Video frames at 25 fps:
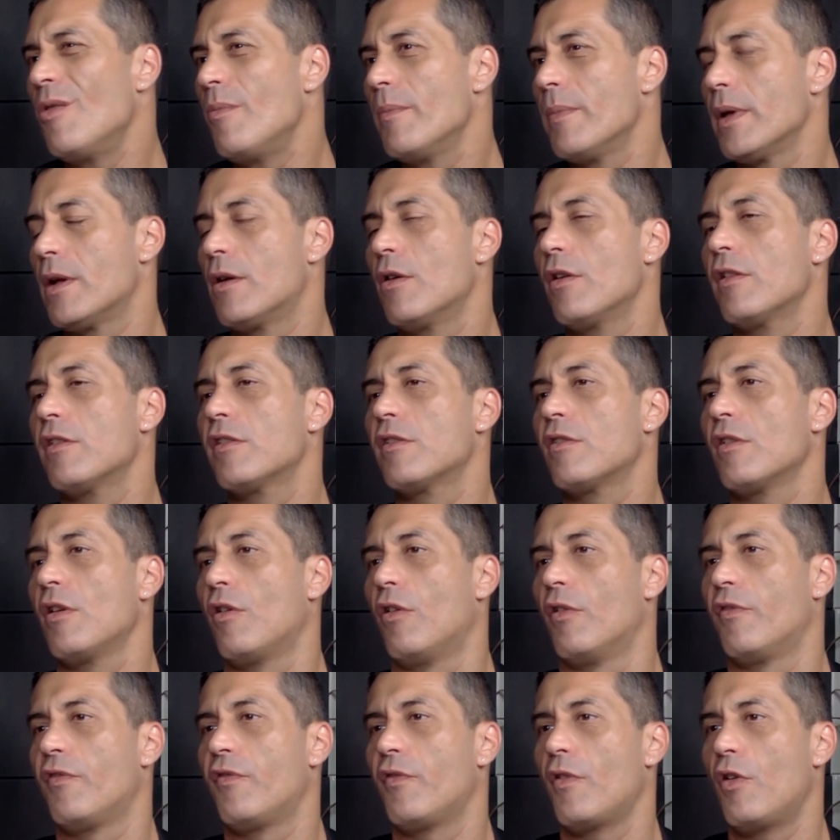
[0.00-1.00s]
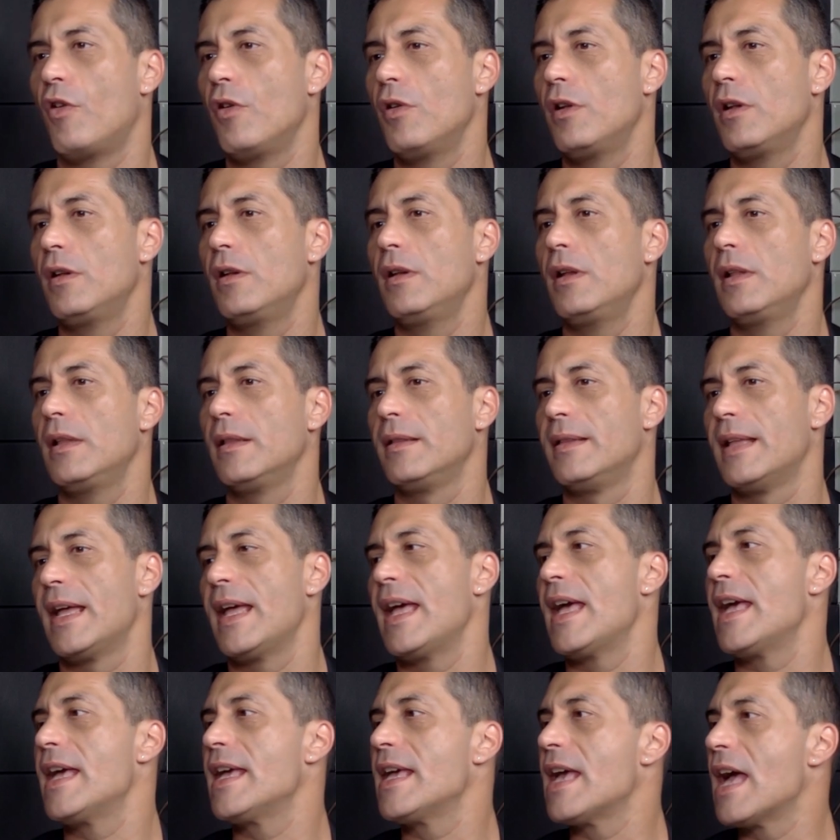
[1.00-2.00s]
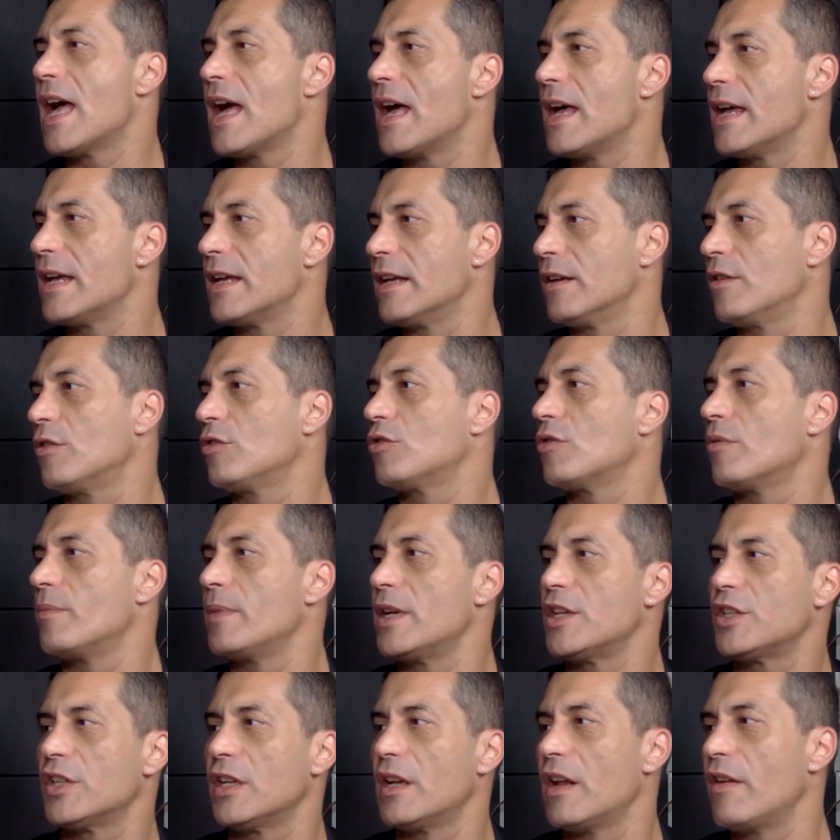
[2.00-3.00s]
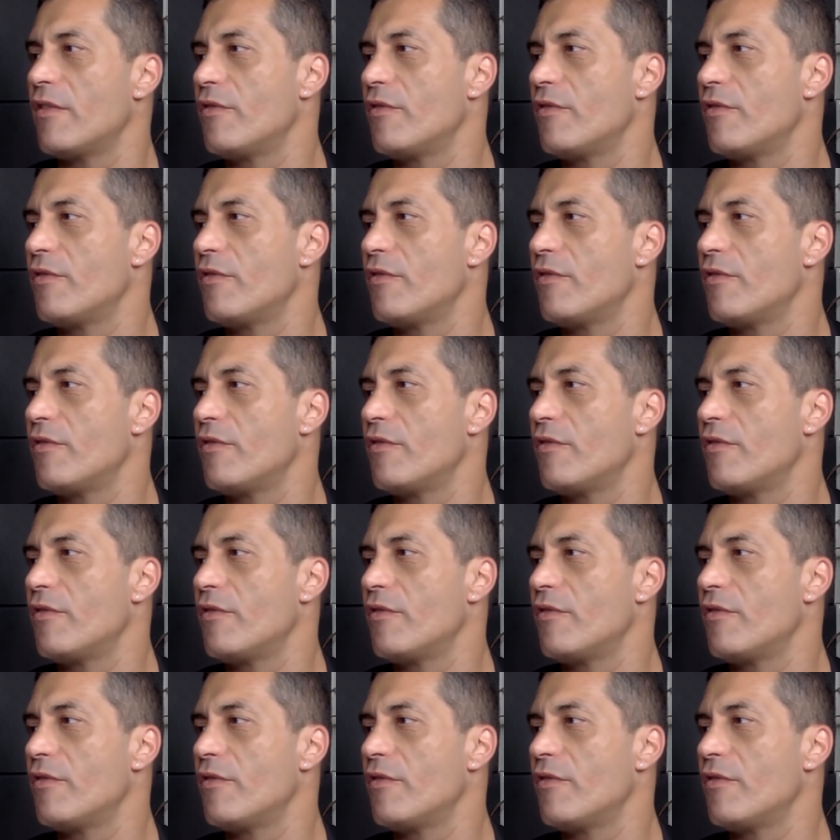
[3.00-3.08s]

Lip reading: because of all the AI and automation,